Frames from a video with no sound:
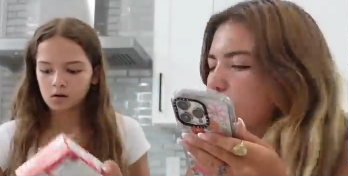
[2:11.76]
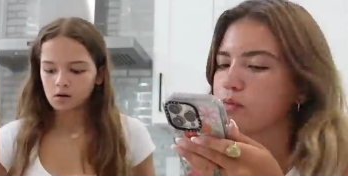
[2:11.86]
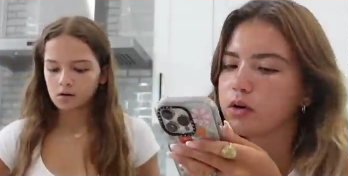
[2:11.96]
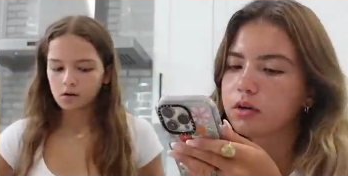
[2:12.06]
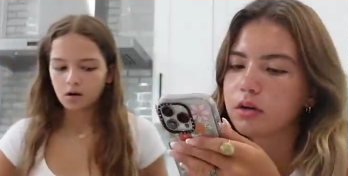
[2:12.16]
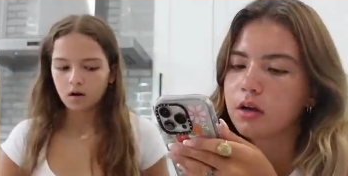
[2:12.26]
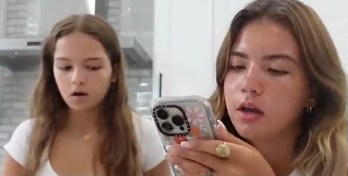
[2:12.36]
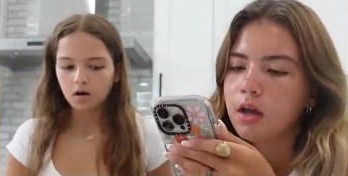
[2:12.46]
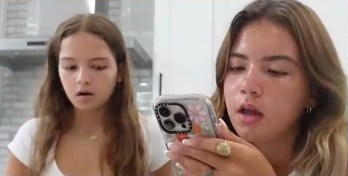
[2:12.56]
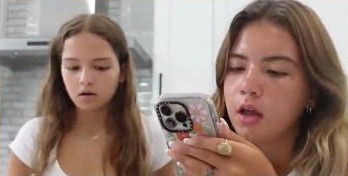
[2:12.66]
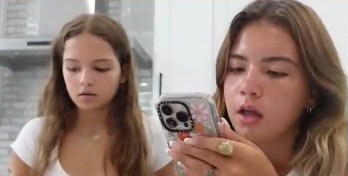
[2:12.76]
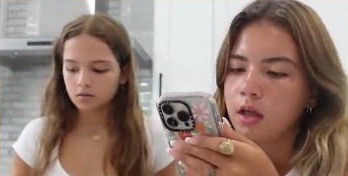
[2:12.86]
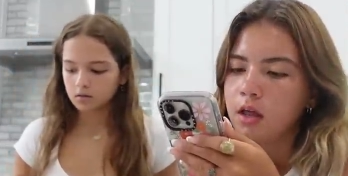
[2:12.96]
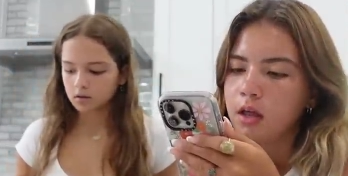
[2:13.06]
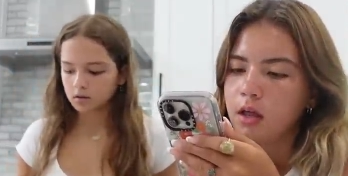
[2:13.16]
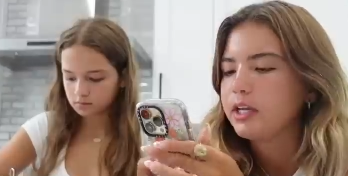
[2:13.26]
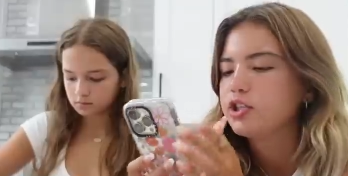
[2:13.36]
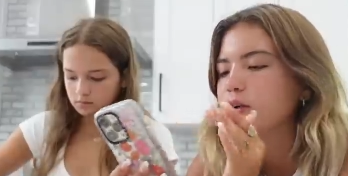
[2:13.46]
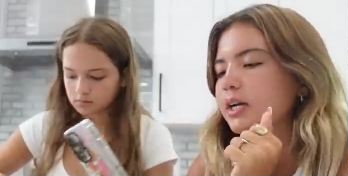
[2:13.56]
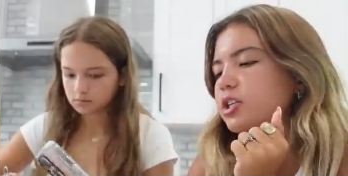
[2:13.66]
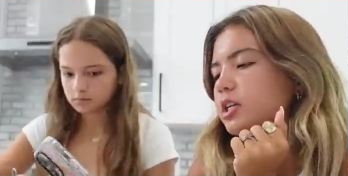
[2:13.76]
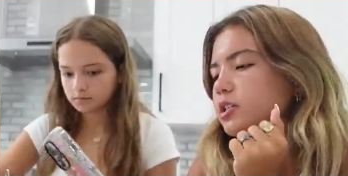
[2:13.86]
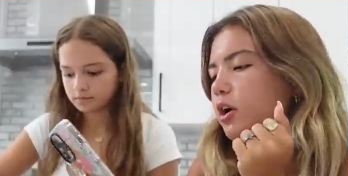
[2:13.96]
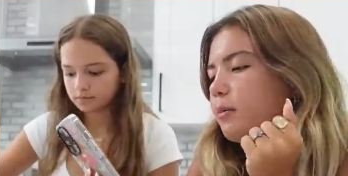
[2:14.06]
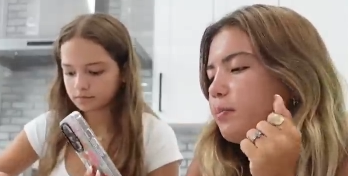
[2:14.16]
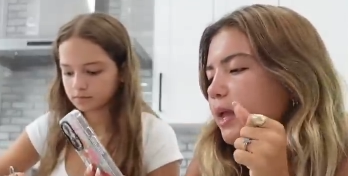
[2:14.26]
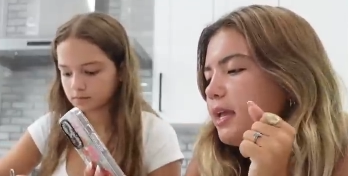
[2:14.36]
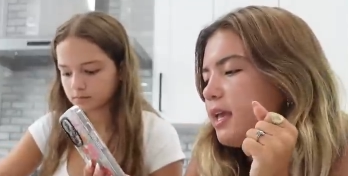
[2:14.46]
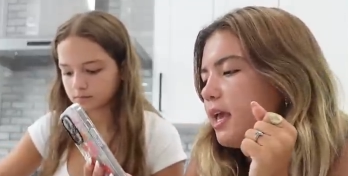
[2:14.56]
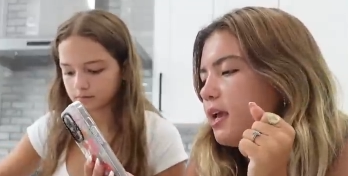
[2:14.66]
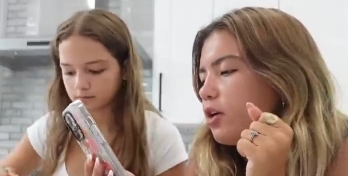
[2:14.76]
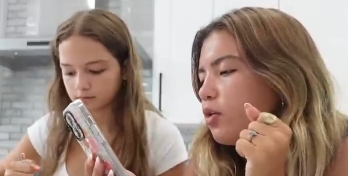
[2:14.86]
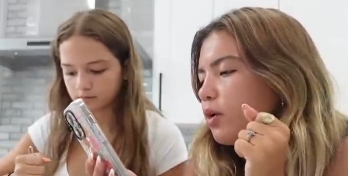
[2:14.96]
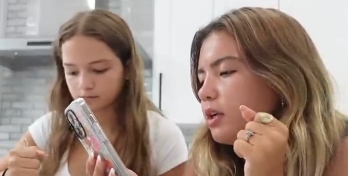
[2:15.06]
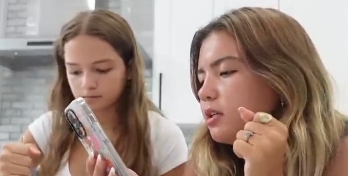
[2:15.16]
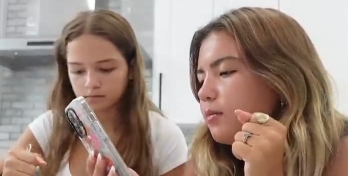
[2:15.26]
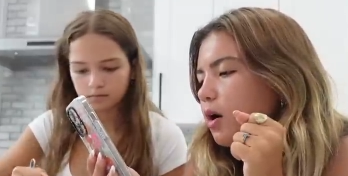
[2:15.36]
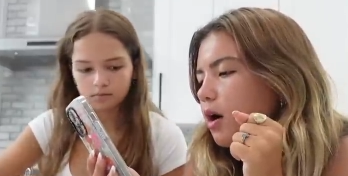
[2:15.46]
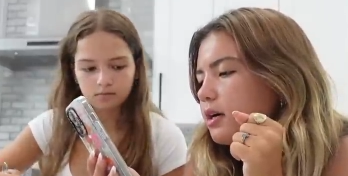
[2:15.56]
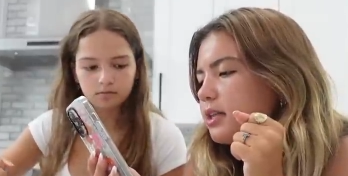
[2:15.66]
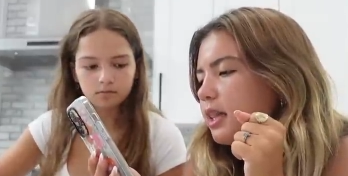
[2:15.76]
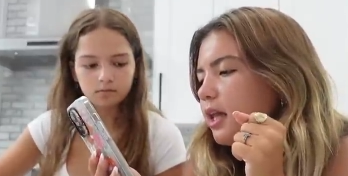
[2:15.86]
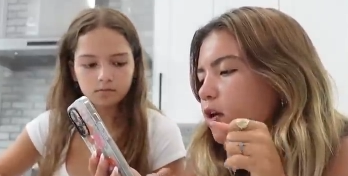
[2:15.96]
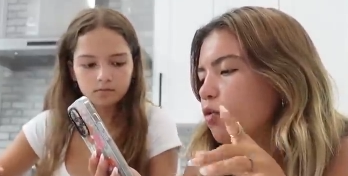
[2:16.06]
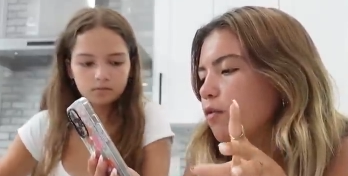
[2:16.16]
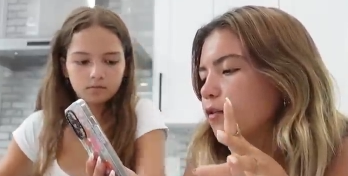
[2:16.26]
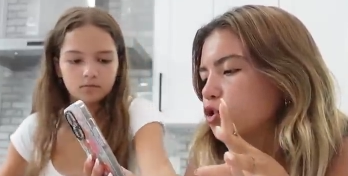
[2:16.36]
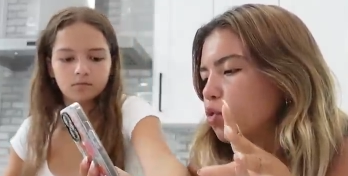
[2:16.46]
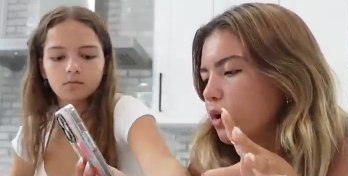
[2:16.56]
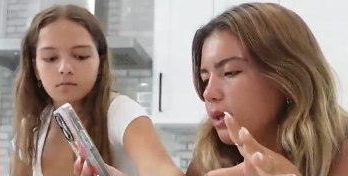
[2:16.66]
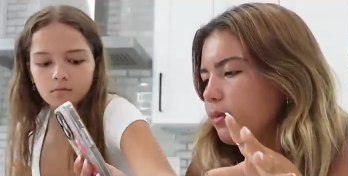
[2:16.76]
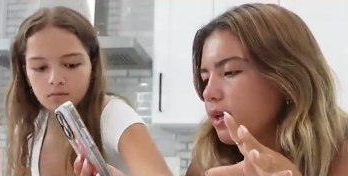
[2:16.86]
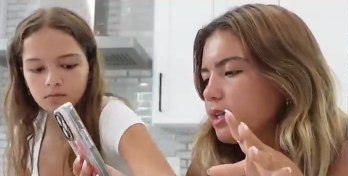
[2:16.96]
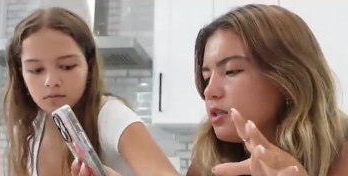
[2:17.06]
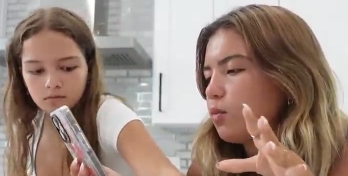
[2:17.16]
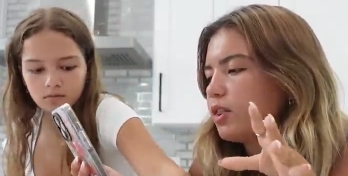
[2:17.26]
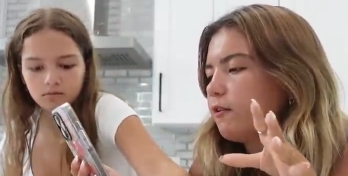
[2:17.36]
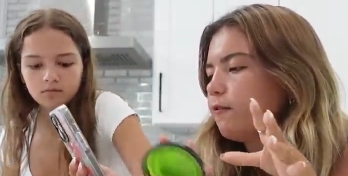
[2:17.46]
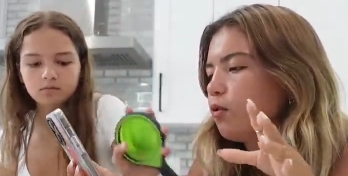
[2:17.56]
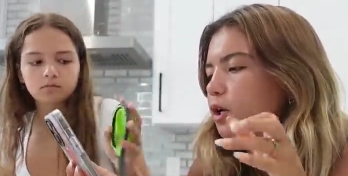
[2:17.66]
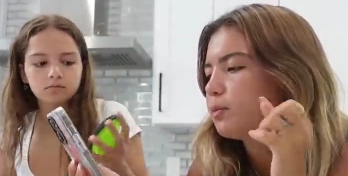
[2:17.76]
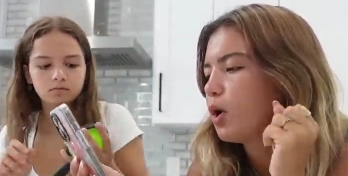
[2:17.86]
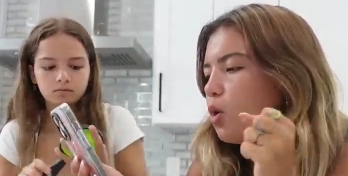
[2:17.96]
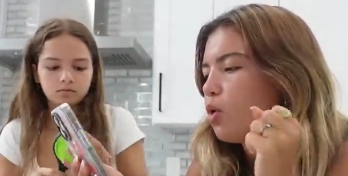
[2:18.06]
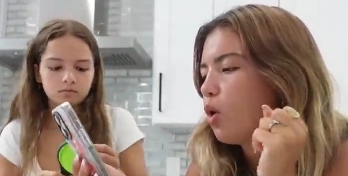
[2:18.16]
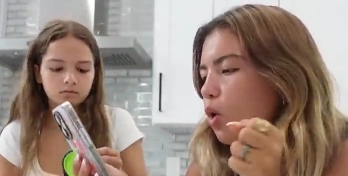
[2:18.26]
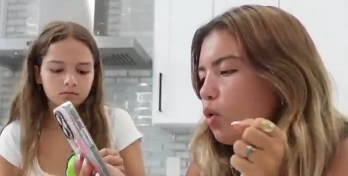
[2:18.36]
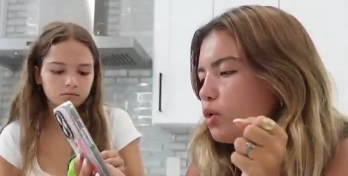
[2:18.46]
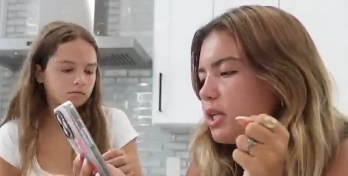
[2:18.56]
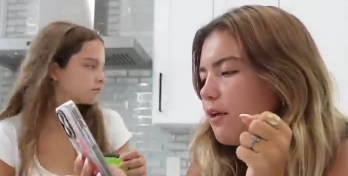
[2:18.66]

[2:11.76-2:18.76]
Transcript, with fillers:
Speaker 1: cold water. Okay, directions are bake cake according to box and let cool for 20 minutes. With a fork, poke holes